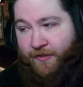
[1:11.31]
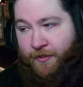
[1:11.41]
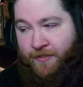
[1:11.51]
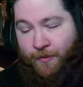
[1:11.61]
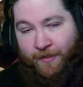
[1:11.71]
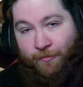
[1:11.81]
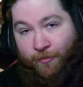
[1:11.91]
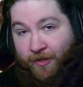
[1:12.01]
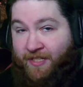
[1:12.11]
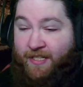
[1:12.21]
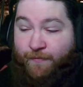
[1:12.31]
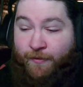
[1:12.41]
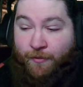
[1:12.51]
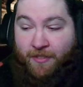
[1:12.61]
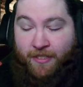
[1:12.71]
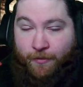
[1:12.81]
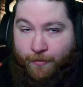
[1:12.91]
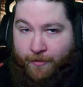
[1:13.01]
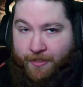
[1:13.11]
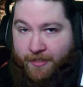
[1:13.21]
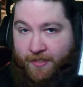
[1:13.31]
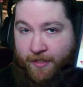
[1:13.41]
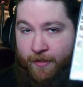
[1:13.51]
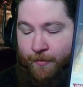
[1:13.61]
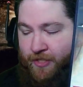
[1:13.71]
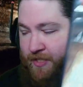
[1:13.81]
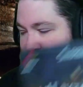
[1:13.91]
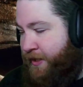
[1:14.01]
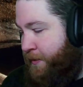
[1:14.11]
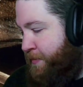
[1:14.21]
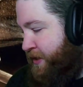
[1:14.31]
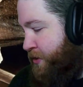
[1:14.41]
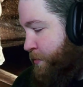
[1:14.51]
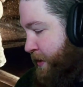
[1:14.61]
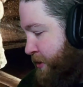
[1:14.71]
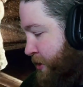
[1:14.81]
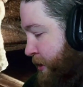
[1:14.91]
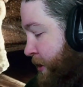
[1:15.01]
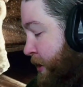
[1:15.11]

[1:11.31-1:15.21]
There is only one difficulty to Origins, which is another big switch